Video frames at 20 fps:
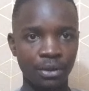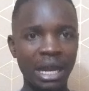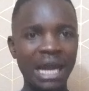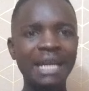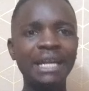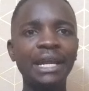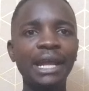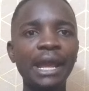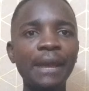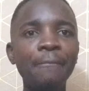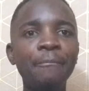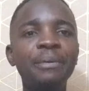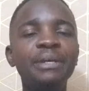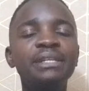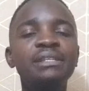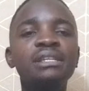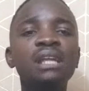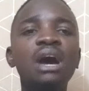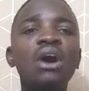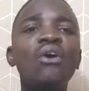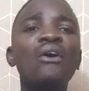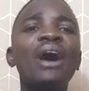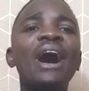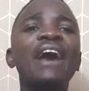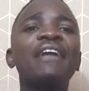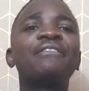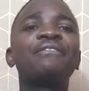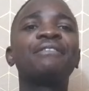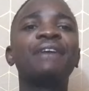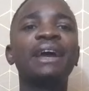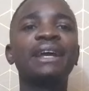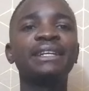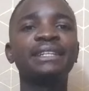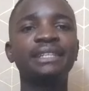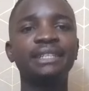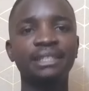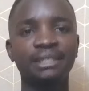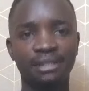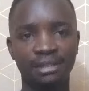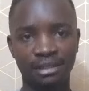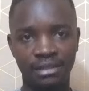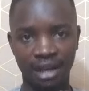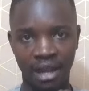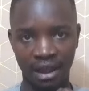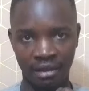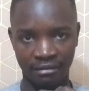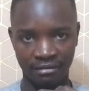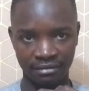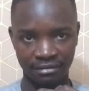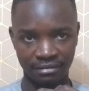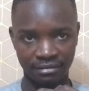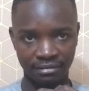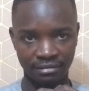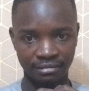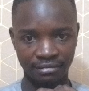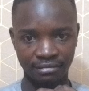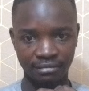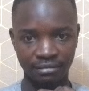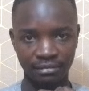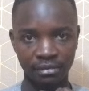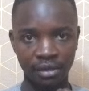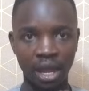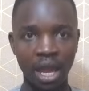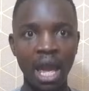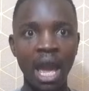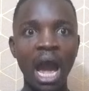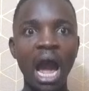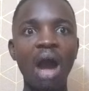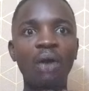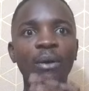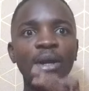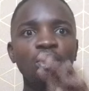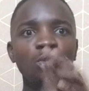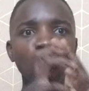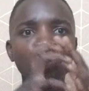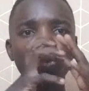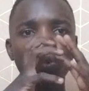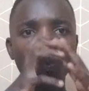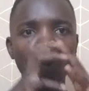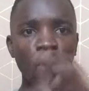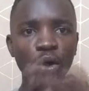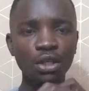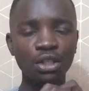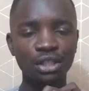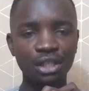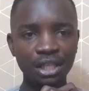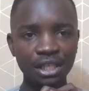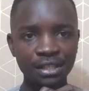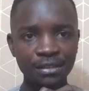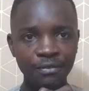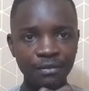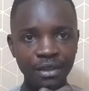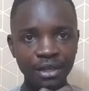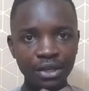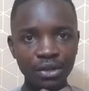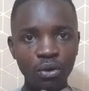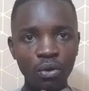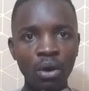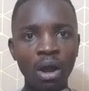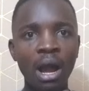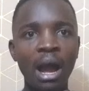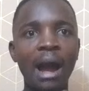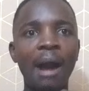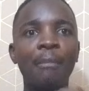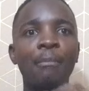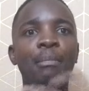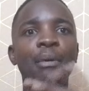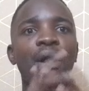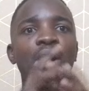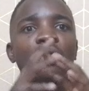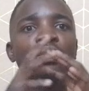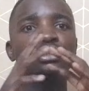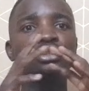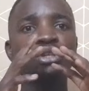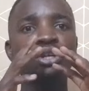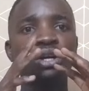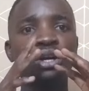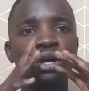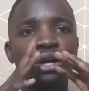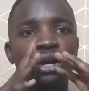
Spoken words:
And MPs now are finding it tough. I want you to watch this video about